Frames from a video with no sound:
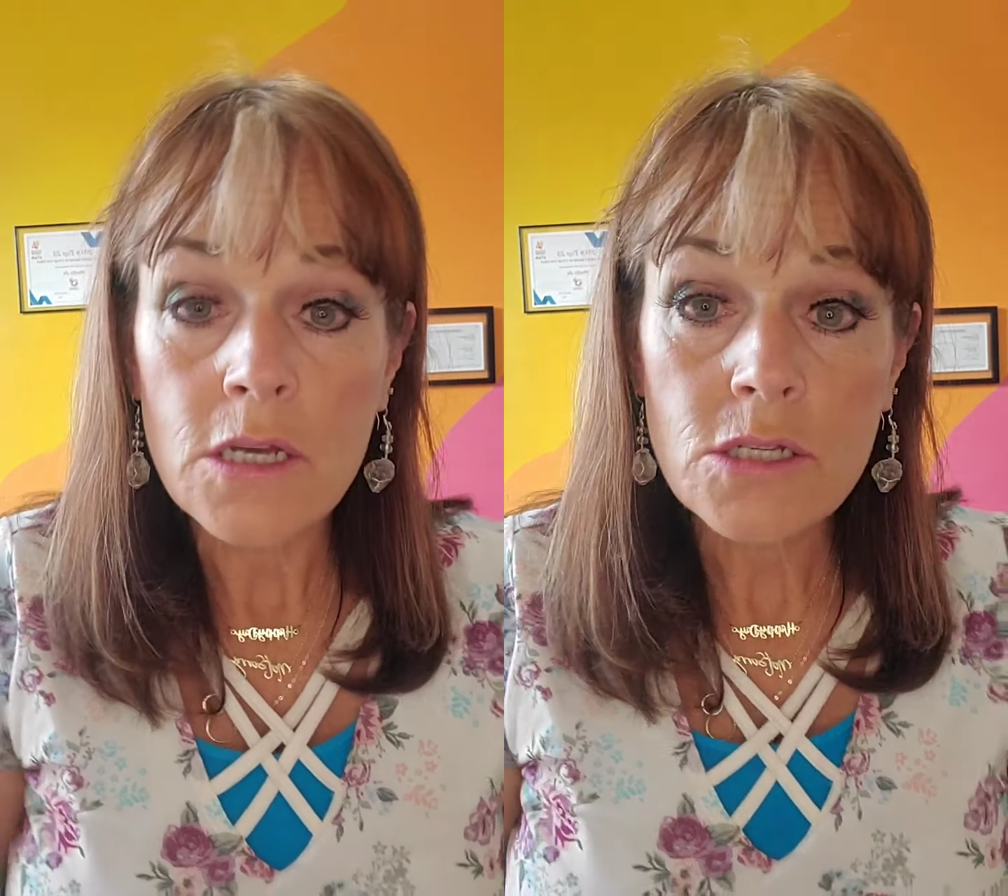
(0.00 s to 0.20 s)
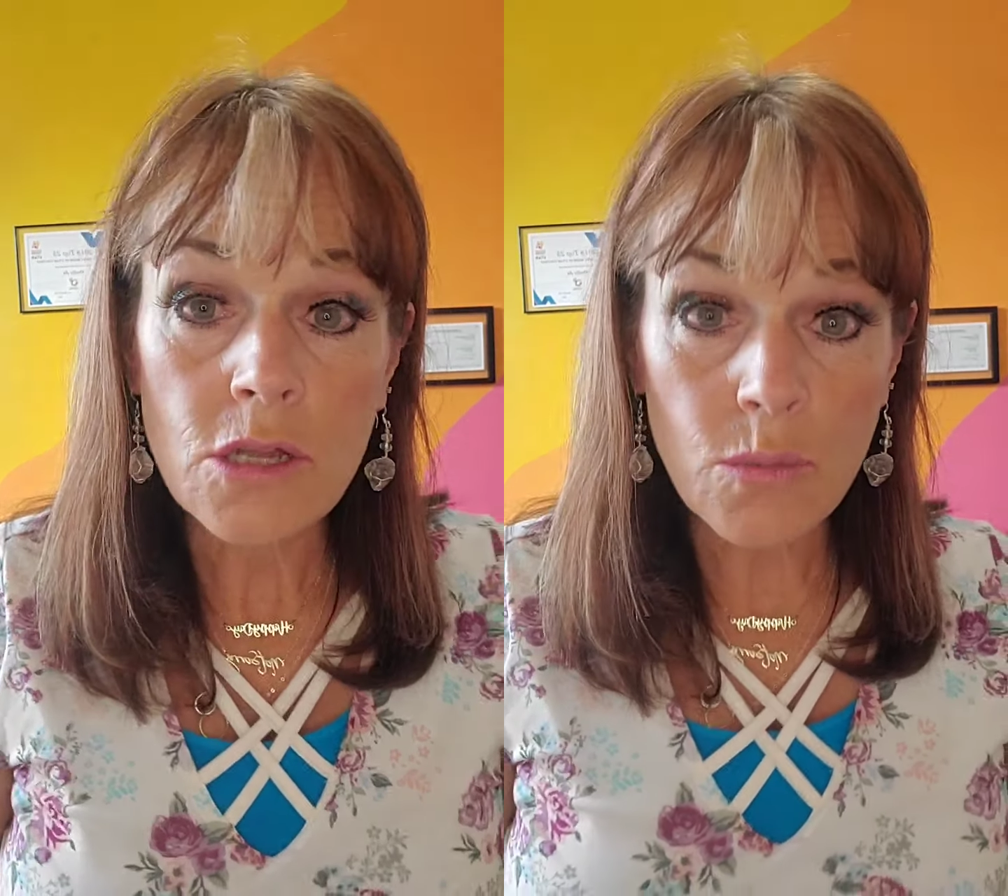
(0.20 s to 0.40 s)

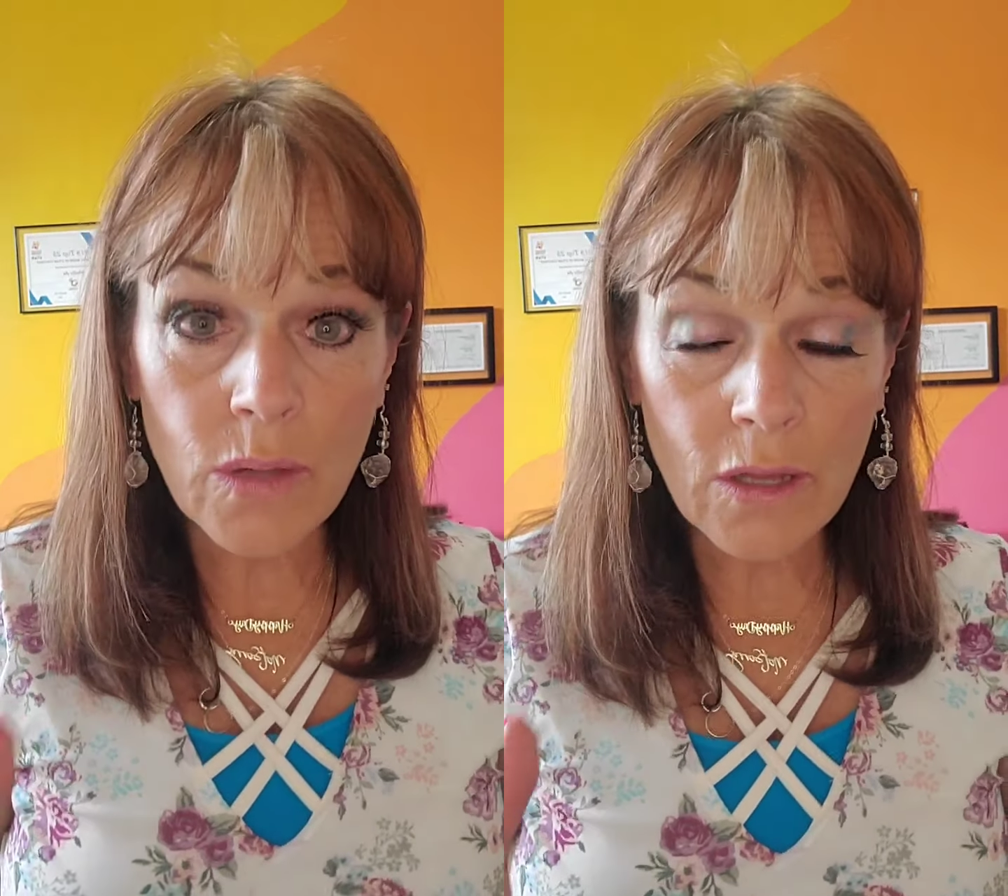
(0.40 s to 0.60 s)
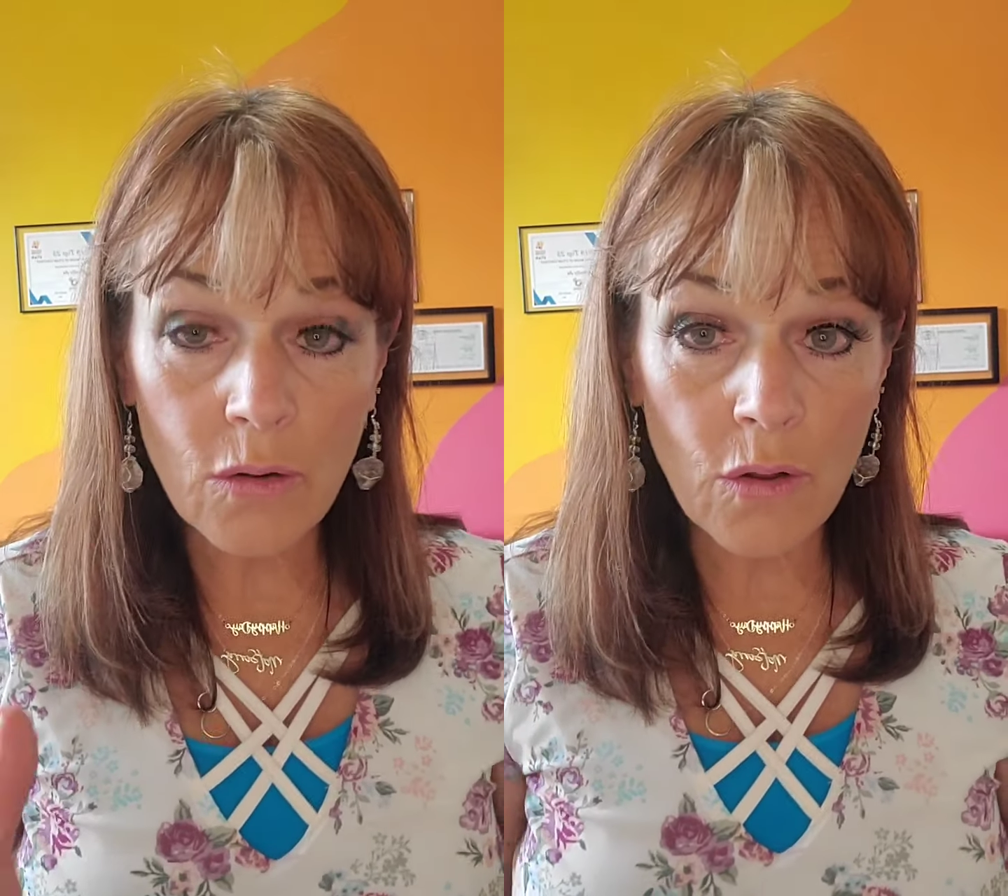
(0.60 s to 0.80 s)
So the
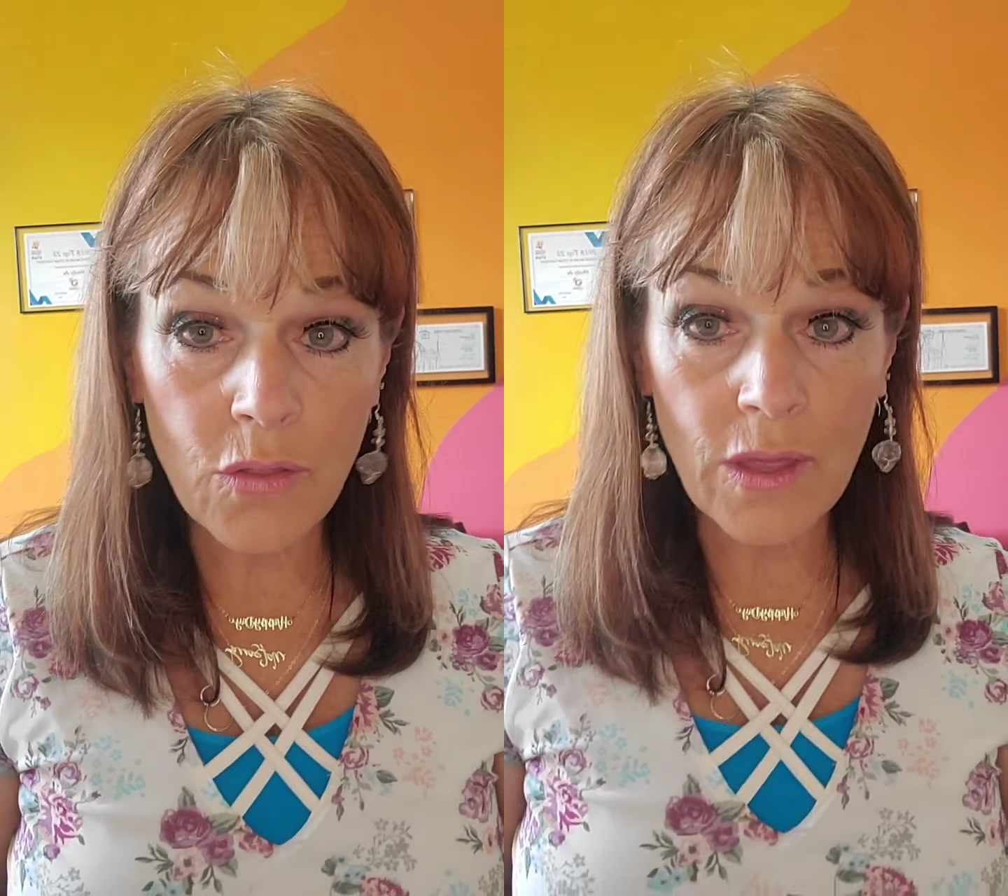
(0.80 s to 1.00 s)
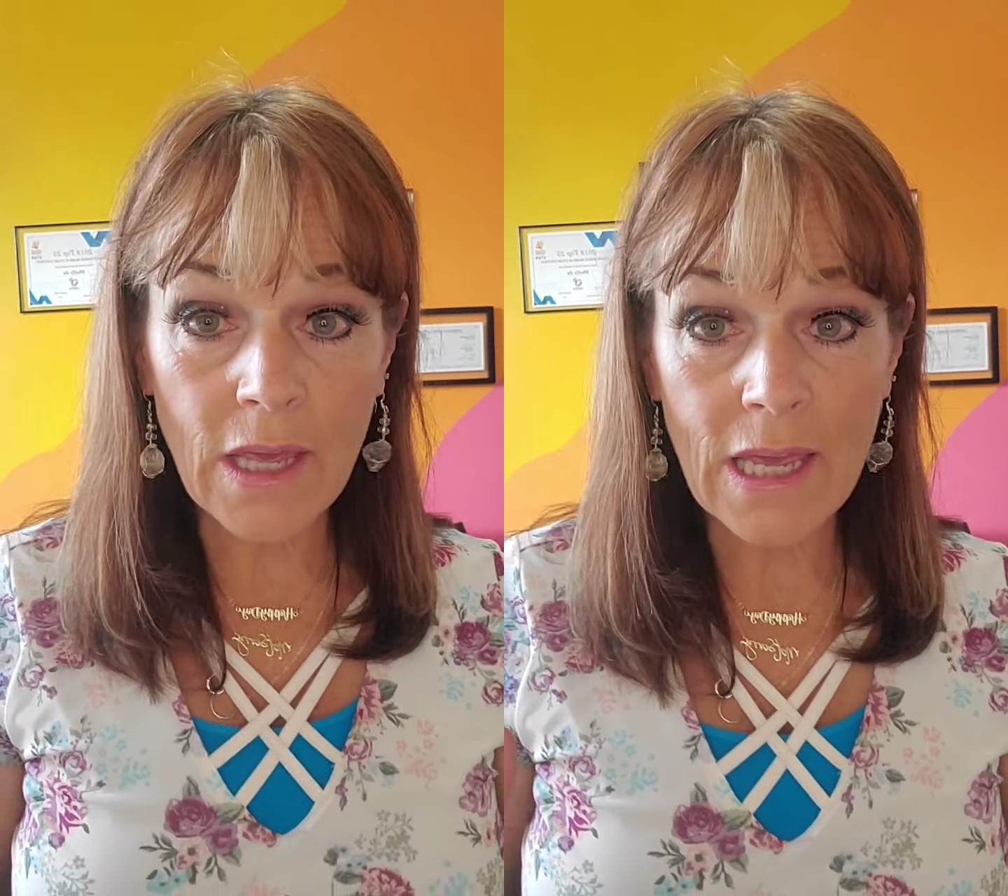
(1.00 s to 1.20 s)
really cool thing